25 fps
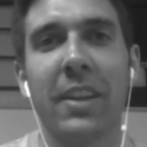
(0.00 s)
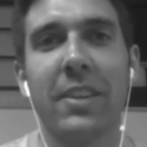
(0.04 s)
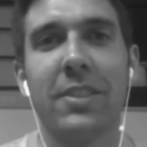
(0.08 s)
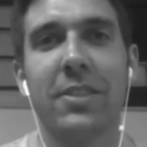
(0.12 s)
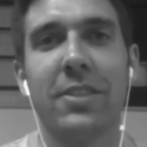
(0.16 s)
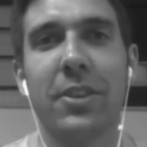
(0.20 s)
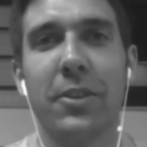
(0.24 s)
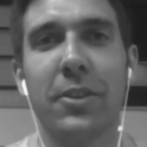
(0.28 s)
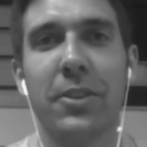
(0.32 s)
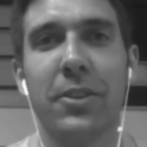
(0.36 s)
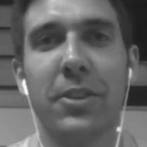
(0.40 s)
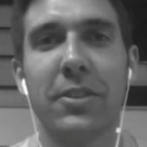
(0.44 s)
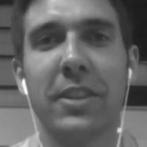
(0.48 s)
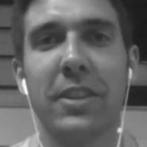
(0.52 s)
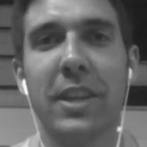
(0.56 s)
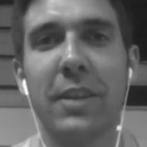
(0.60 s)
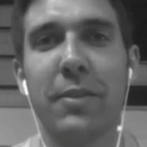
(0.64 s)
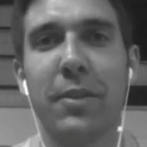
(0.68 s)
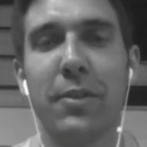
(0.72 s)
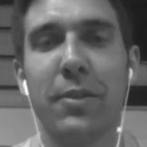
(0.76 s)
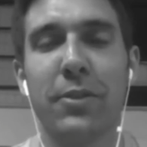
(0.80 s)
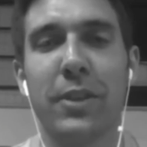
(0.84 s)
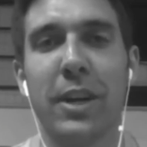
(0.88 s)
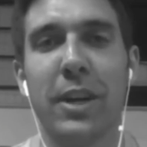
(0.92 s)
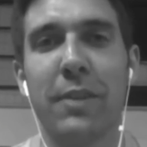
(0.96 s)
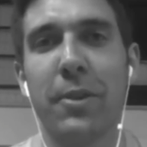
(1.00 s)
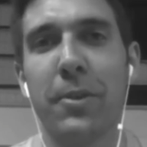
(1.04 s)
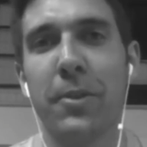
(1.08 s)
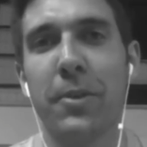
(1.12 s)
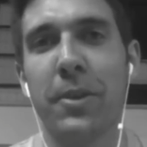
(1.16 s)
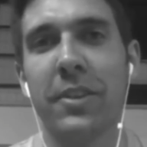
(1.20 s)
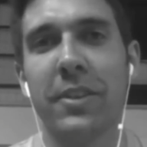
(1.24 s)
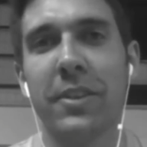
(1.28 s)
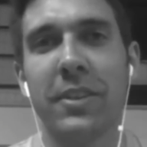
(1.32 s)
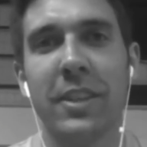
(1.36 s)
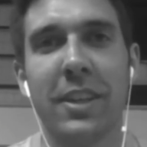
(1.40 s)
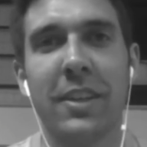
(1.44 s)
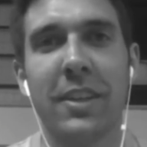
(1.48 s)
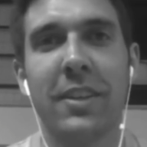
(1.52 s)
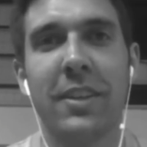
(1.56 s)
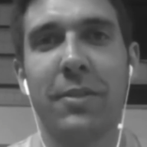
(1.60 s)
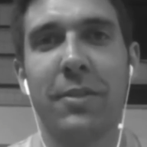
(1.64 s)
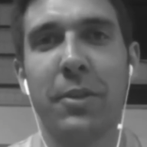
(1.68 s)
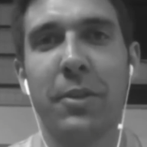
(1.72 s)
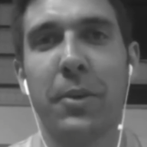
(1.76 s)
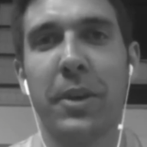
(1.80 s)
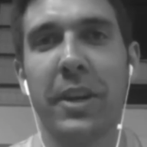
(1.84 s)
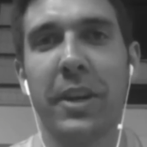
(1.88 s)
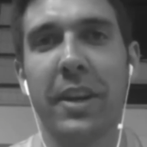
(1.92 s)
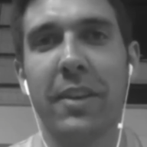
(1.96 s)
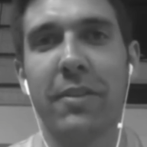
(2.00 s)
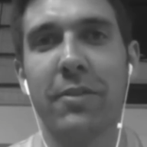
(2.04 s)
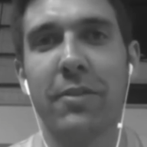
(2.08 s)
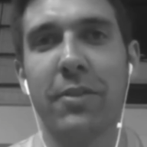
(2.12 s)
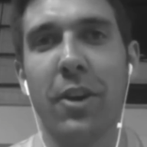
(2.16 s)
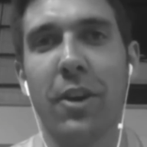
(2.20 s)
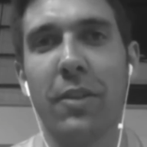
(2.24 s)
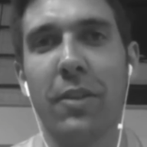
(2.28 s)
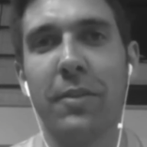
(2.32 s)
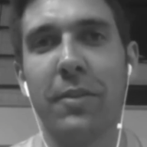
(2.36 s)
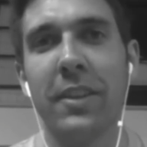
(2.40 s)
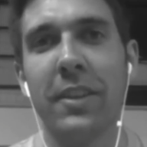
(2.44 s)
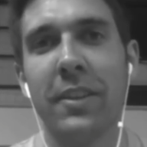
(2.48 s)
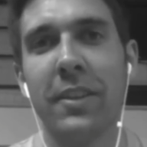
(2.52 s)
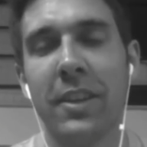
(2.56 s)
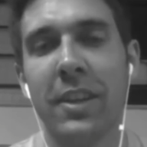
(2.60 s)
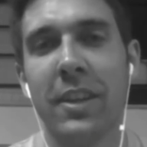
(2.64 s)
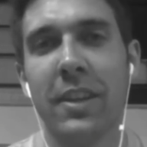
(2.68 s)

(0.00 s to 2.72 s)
So there's level for everyone if you want to get involved.